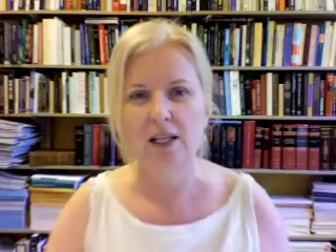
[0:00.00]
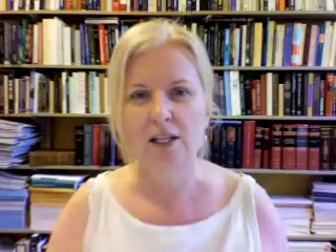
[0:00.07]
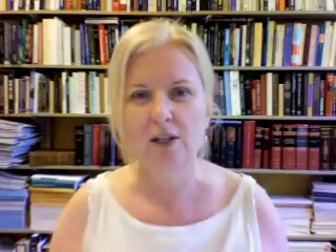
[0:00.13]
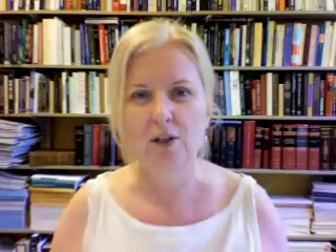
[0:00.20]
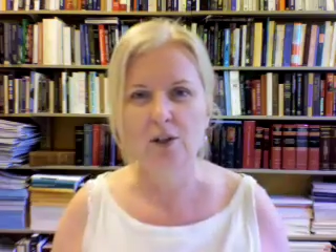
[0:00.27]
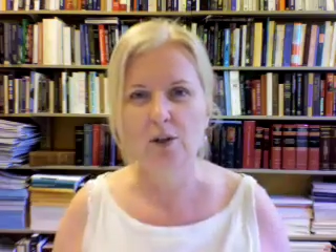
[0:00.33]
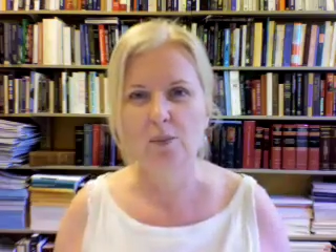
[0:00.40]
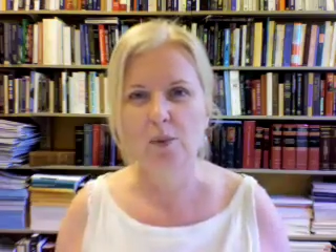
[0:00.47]

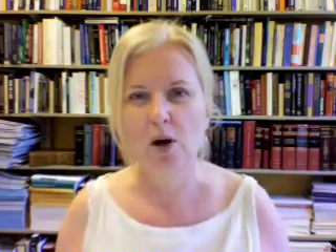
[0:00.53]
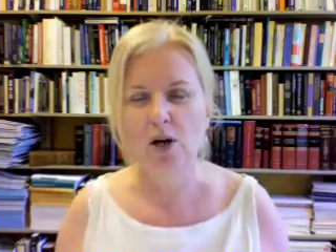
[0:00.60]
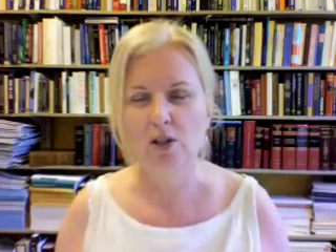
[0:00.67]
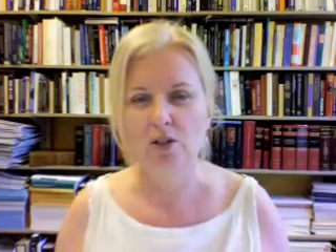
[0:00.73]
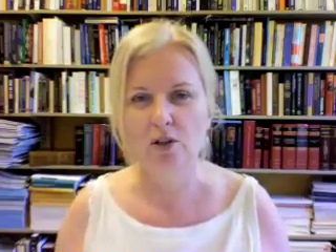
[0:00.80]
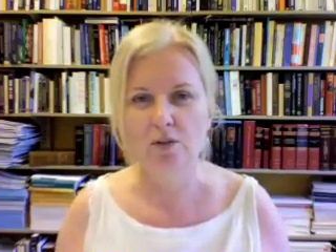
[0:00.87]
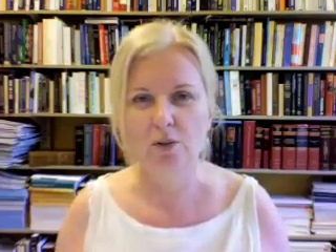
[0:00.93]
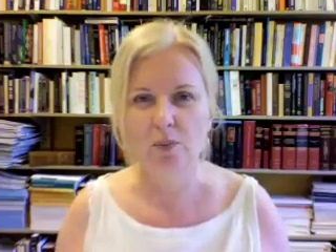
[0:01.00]
little
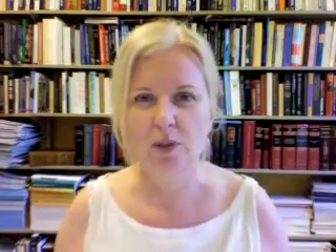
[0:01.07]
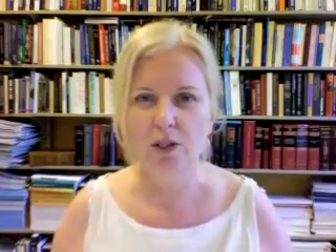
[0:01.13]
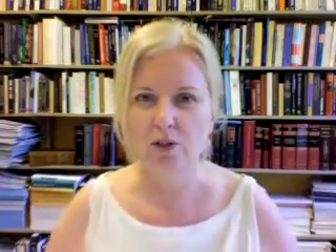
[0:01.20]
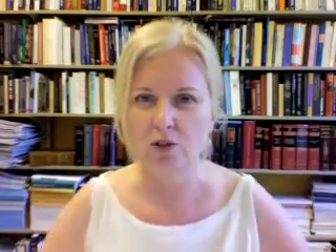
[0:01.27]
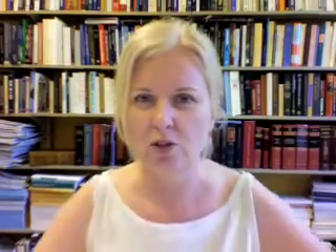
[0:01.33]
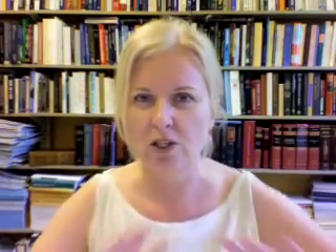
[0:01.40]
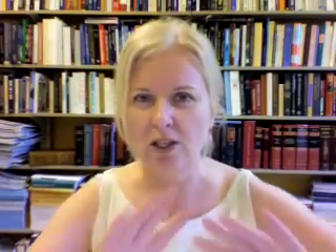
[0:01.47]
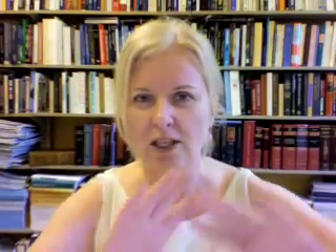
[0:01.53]
marks off the
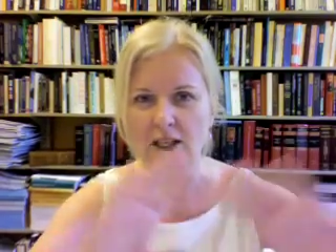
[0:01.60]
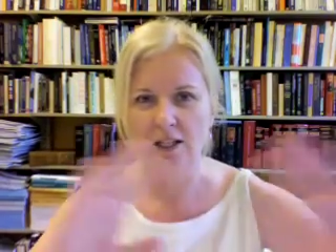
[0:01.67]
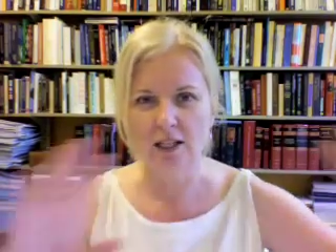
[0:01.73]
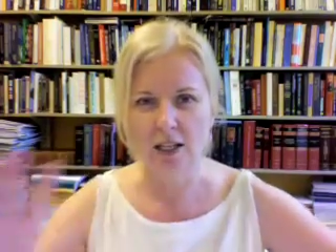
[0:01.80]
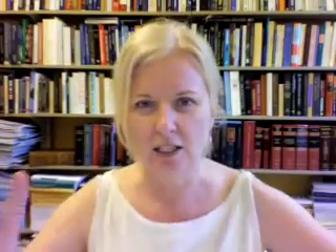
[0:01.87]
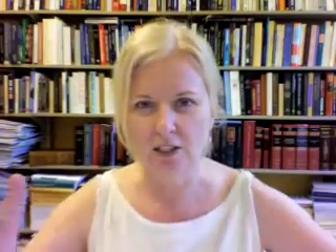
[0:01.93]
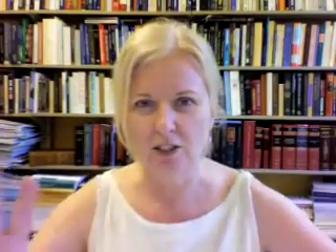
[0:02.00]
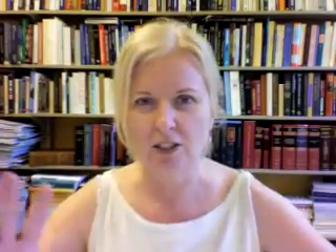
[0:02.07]
windows, so I could get a
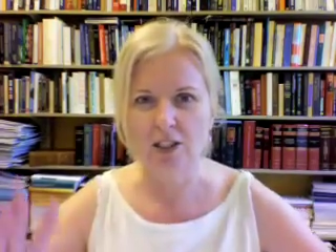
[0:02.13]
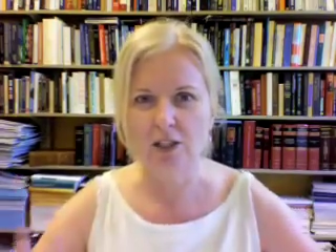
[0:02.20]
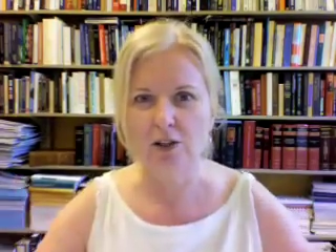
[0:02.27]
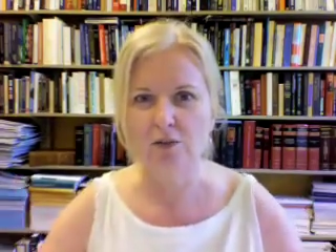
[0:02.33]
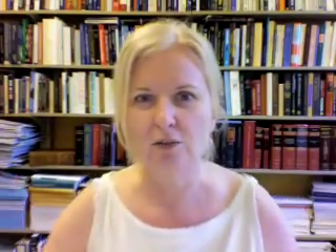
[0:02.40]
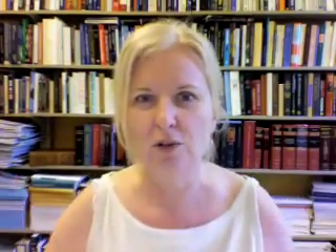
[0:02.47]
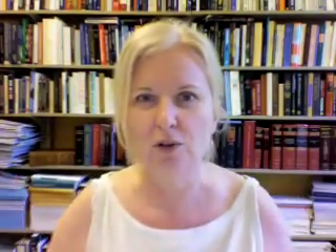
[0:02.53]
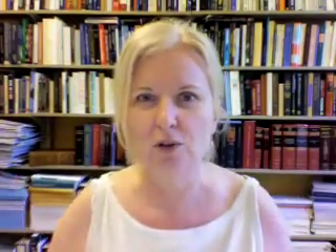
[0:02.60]
nice clear
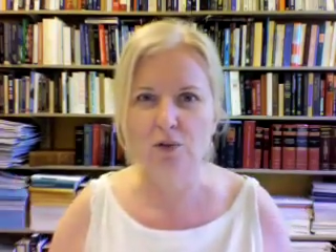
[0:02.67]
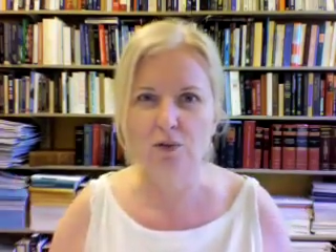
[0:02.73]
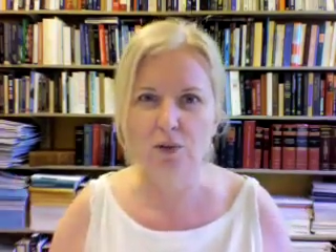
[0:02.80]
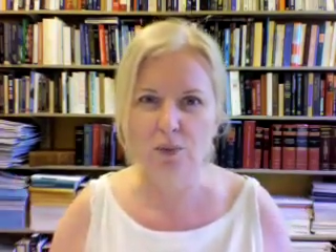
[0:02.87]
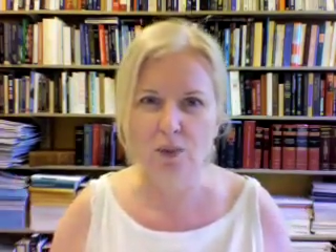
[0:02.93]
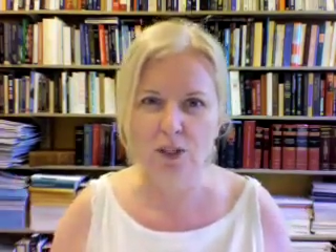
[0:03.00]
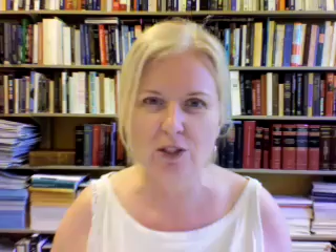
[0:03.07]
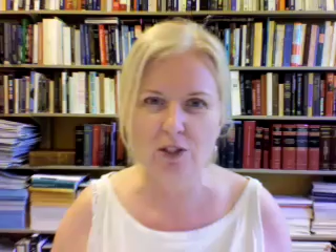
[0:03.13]
view for
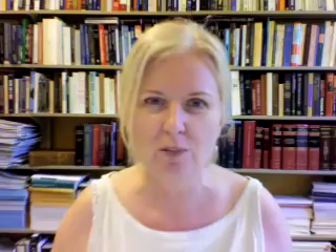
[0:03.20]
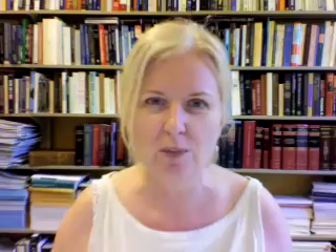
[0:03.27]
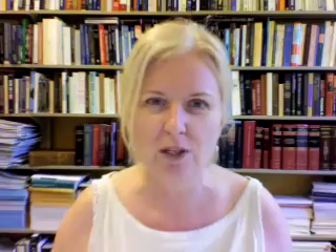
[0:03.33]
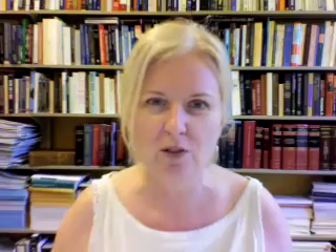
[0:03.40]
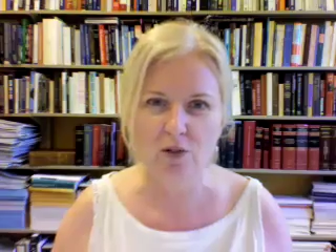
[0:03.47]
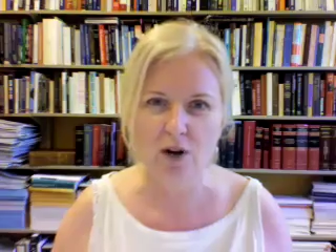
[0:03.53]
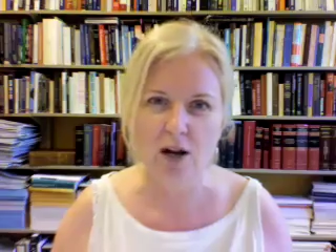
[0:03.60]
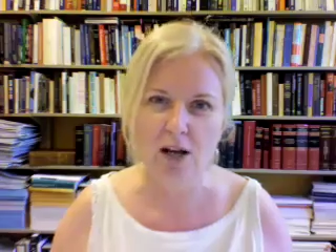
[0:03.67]
the rest of my
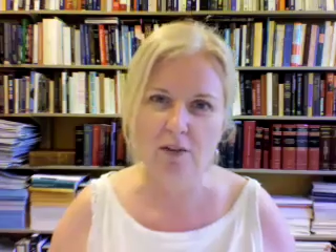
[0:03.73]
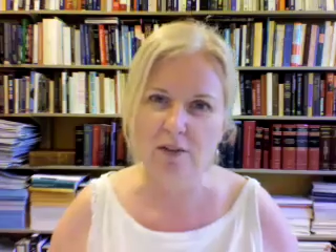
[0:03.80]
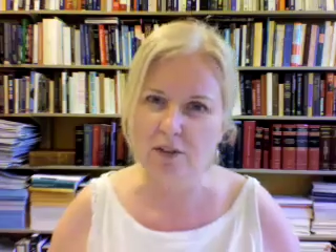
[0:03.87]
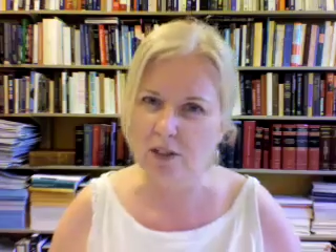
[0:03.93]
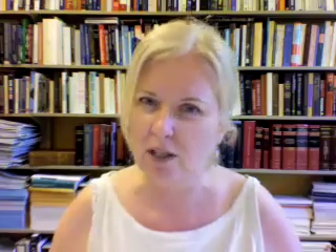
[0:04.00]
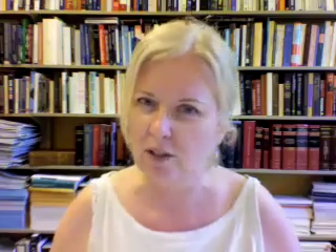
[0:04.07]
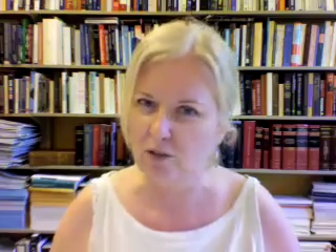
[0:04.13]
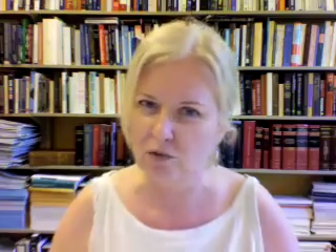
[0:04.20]
drive as
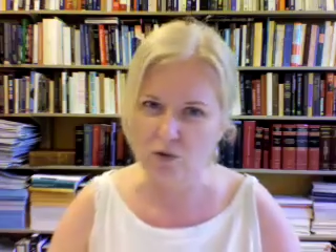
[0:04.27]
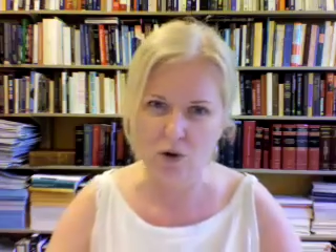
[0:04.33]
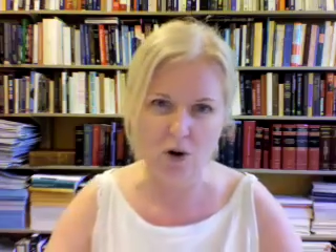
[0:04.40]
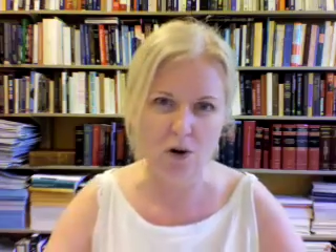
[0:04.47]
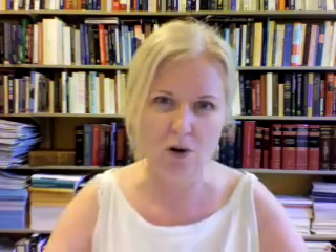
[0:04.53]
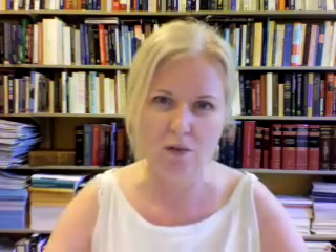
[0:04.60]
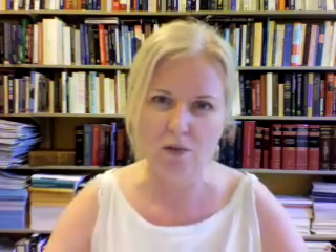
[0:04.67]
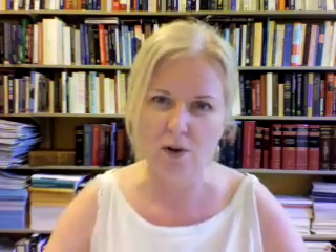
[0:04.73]
I
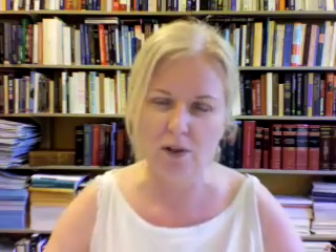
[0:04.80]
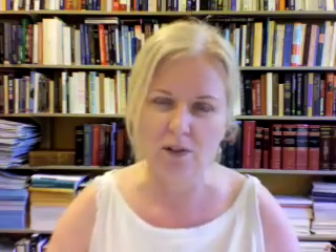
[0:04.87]
drove